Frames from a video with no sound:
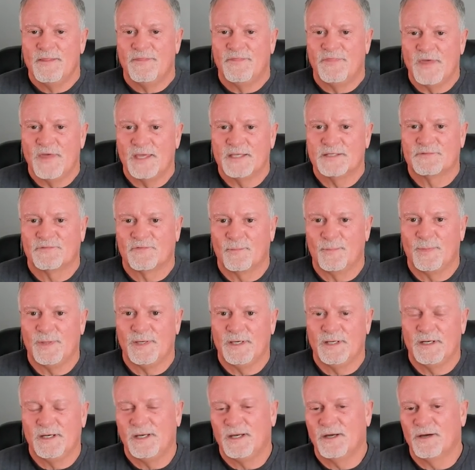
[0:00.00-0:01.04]
Thanks for
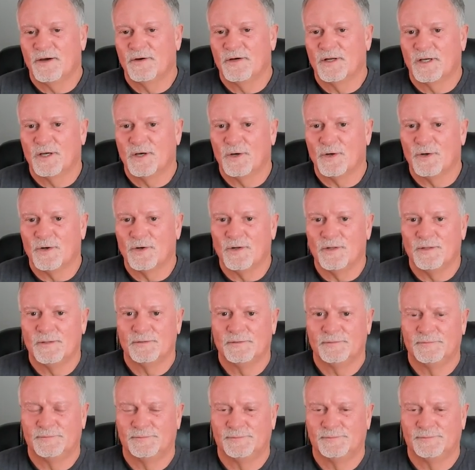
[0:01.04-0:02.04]
being here, Nicole.